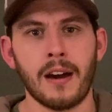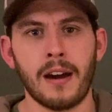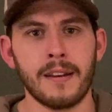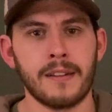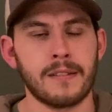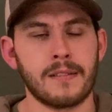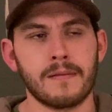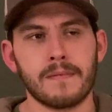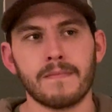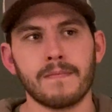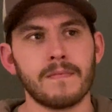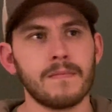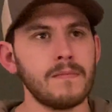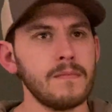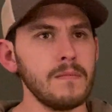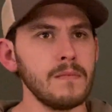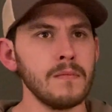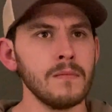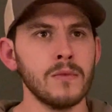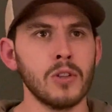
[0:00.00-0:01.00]

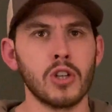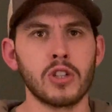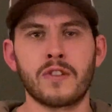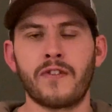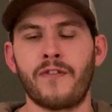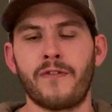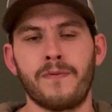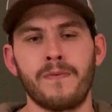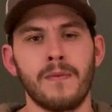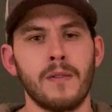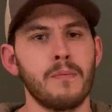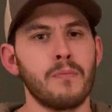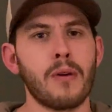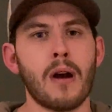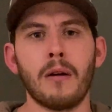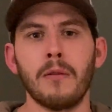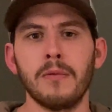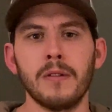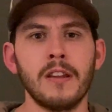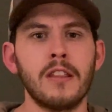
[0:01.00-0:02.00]
There's
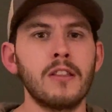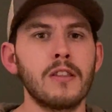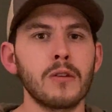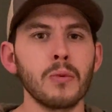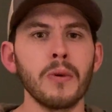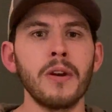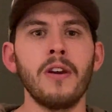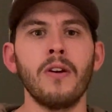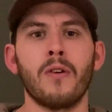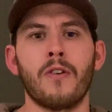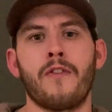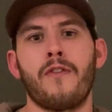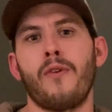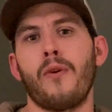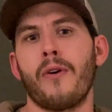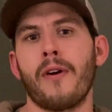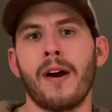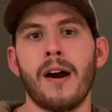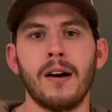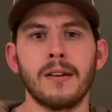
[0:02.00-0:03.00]
probably 3 or
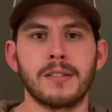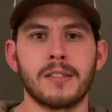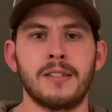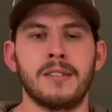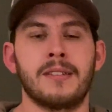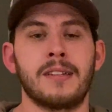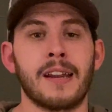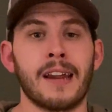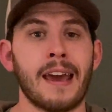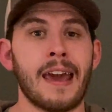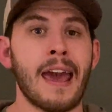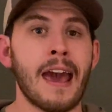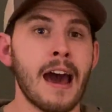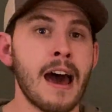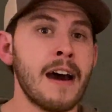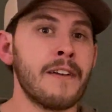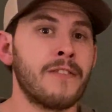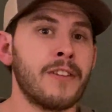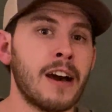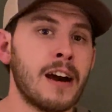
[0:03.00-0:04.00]
4 houses that I
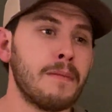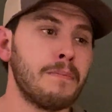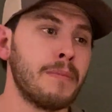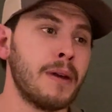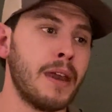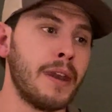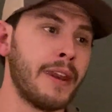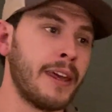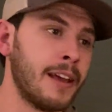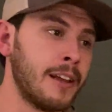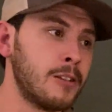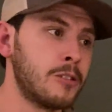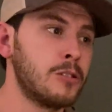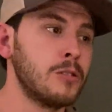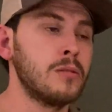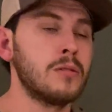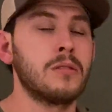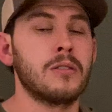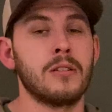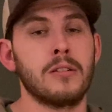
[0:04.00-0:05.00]
have not been
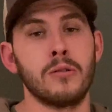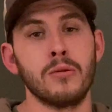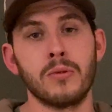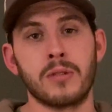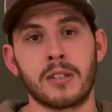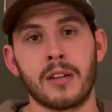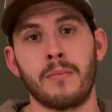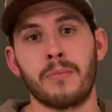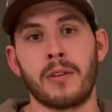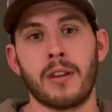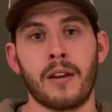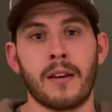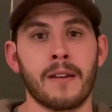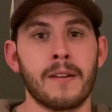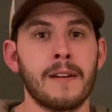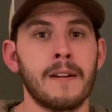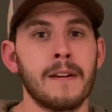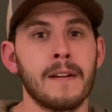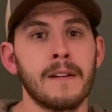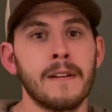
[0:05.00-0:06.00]
into to do something
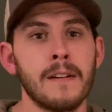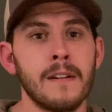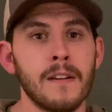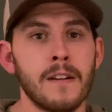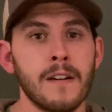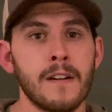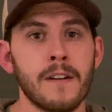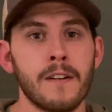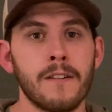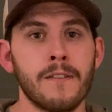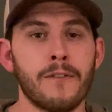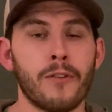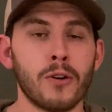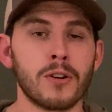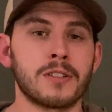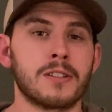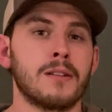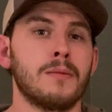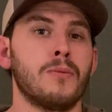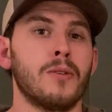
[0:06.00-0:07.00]

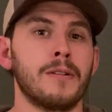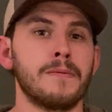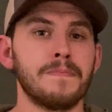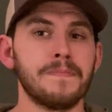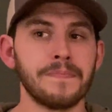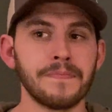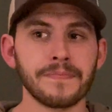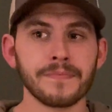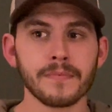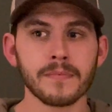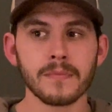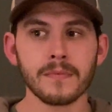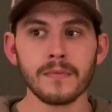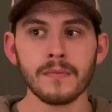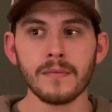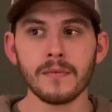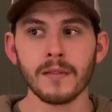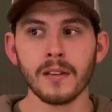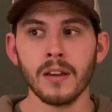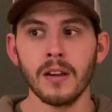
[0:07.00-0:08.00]
for someone.
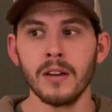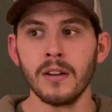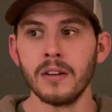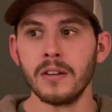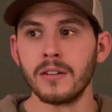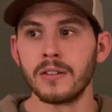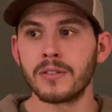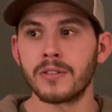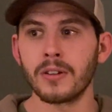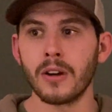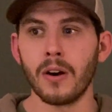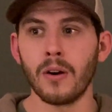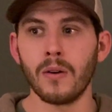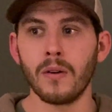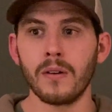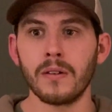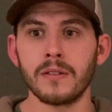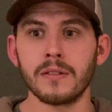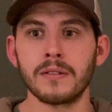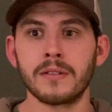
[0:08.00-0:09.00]

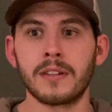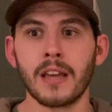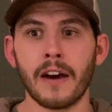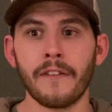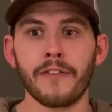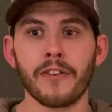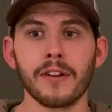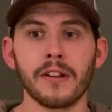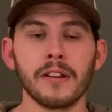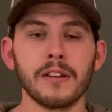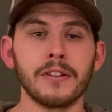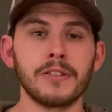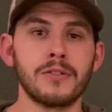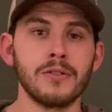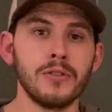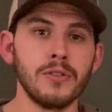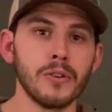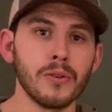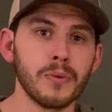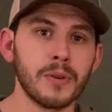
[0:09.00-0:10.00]
So definitely
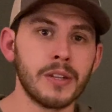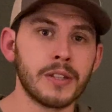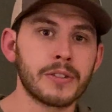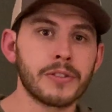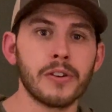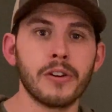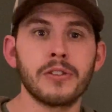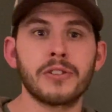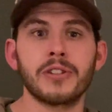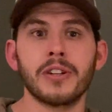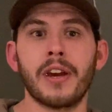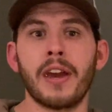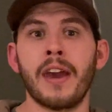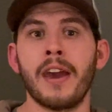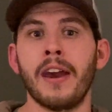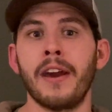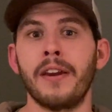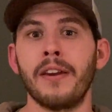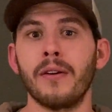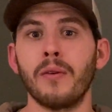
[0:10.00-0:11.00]
do your research,
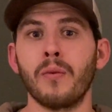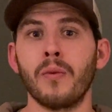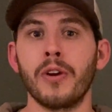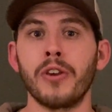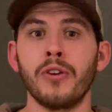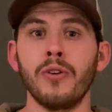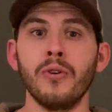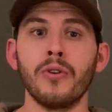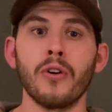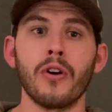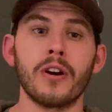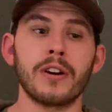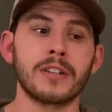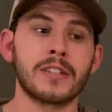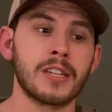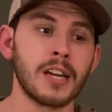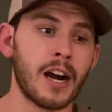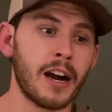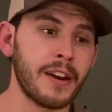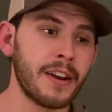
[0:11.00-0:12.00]
and when you are
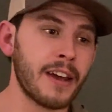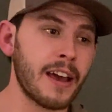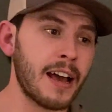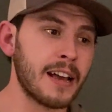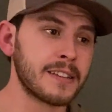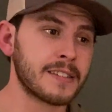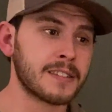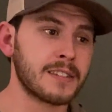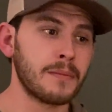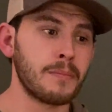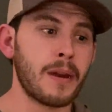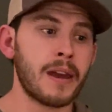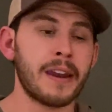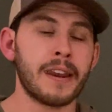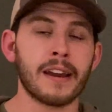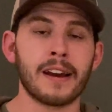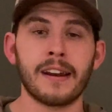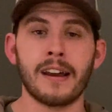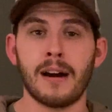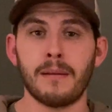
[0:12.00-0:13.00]
done
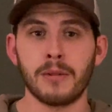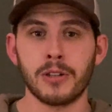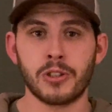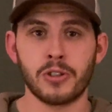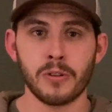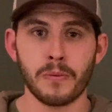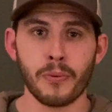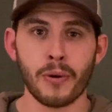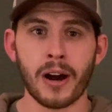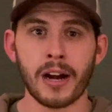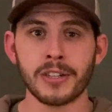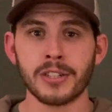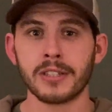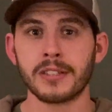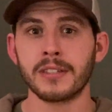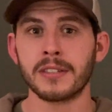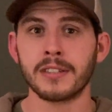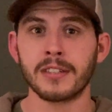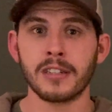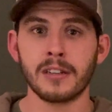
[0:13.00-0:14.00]
estimating on how much your
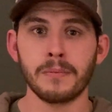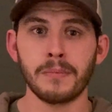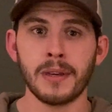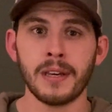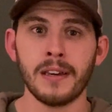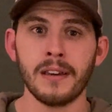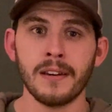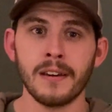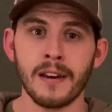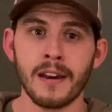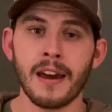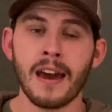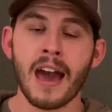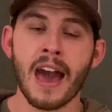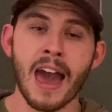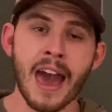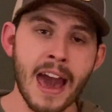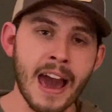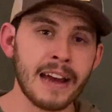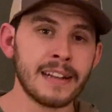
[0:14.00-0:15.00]
project is going to be,
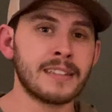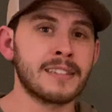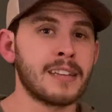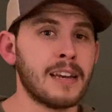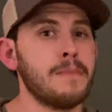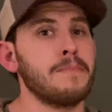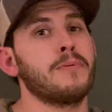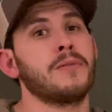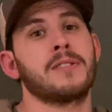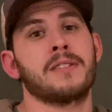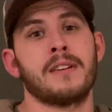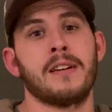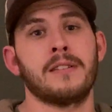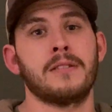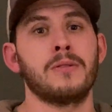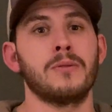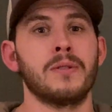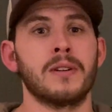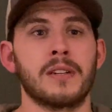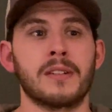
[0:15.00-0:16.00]
add
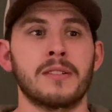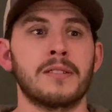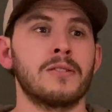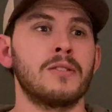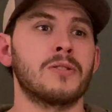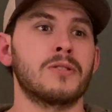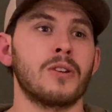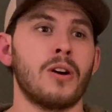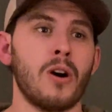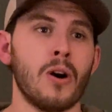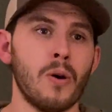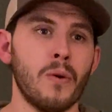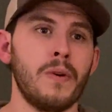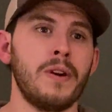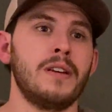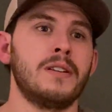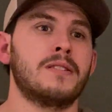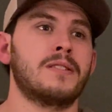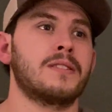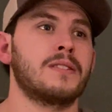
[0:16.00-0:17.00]
10% to it because there's
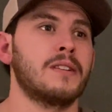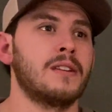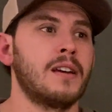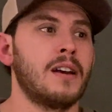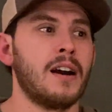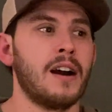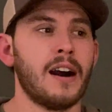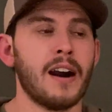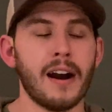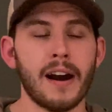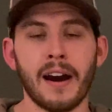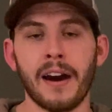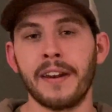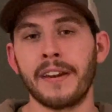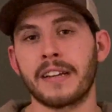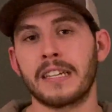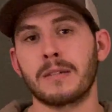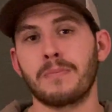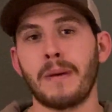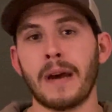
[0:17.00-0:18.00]
always
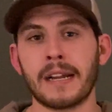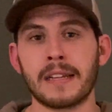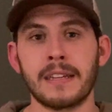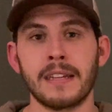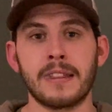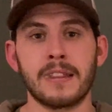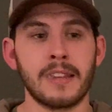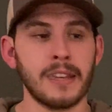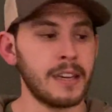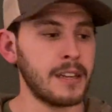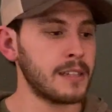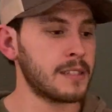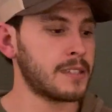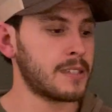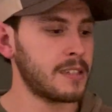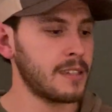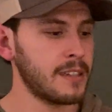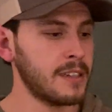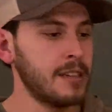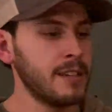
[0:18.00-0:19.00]
unexpected
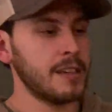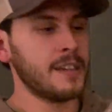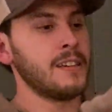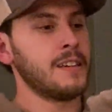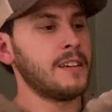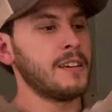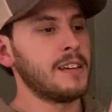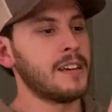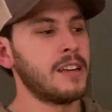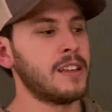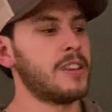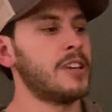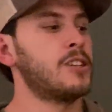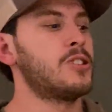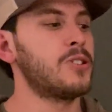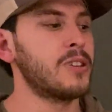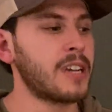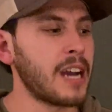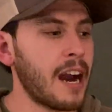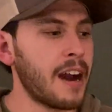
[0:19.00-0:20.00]
things
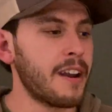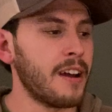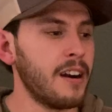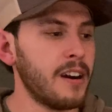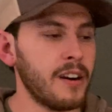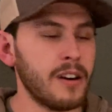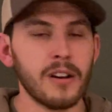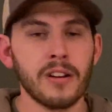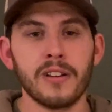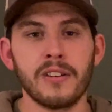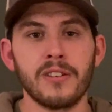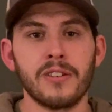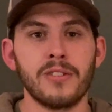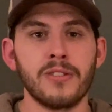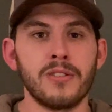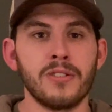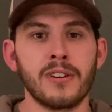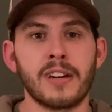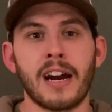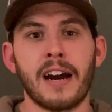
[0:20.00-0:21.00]
that you gotta
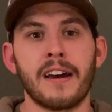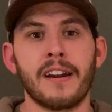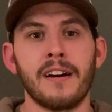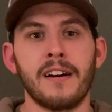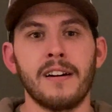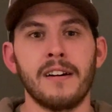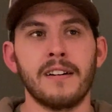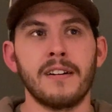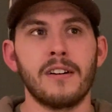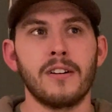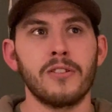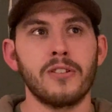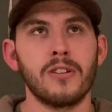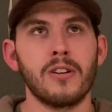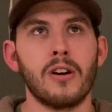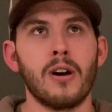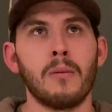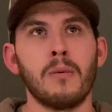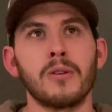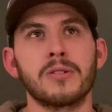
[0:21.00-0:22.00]

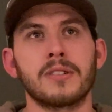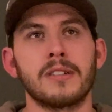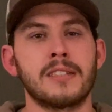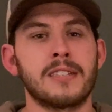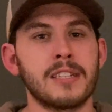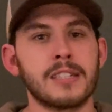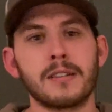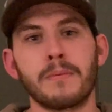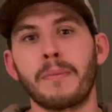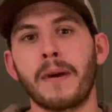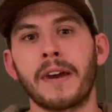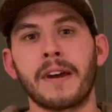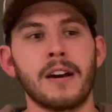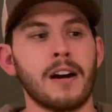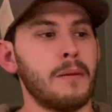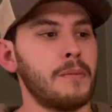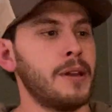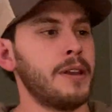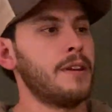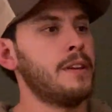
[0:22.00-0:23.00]
almost anticipate
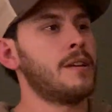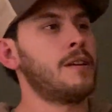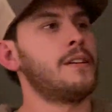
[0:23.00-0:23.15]
coming.